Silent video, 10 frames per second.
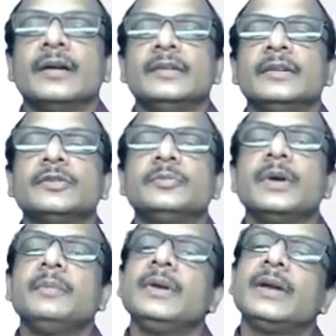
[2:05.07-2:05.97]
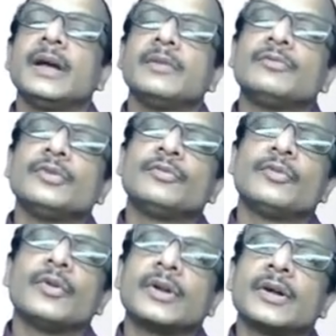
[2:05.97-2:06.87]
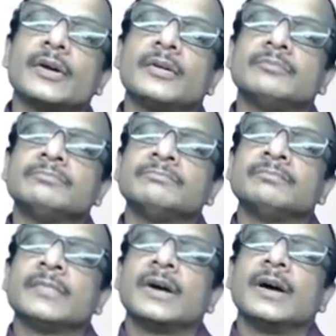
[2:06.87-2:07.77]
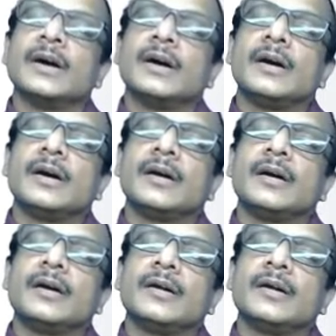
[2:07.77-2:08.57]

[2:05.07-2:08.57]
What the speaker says: this may be helpful for uh,